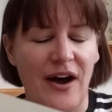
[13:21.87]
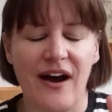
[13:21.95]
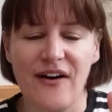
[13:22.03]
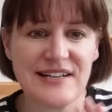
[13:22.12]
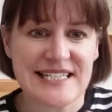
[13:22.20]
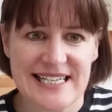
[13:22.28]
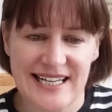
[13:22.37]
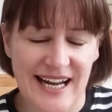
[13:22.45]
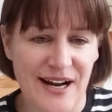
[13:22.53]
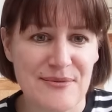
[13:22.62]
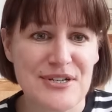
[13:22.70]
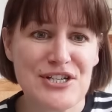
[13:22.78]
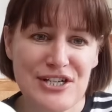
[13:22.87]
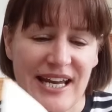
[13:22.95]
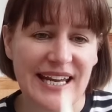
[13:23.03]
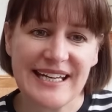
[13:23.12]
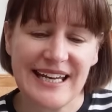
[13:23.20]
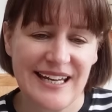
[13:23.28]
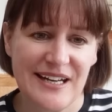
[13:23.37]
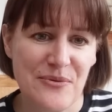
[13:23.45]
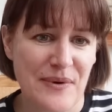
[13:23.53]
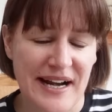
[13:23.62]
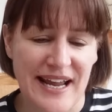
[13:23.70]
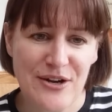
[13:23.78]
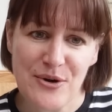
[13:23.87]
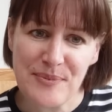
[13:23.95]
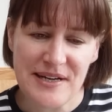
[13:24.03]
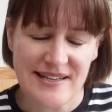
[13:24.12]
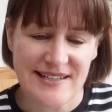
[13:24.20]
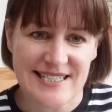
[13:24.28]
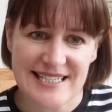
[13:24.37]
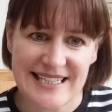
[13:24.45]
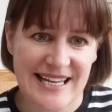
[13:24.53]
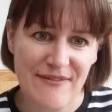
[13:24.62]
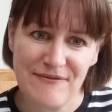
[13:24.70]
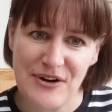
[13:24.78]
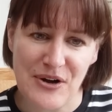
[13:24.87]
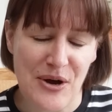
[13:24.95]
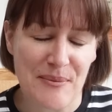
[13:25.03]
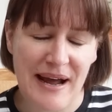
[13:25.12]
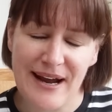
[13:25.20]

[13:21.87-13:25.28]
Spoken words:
honestly, I was shaking when I opened the envelope.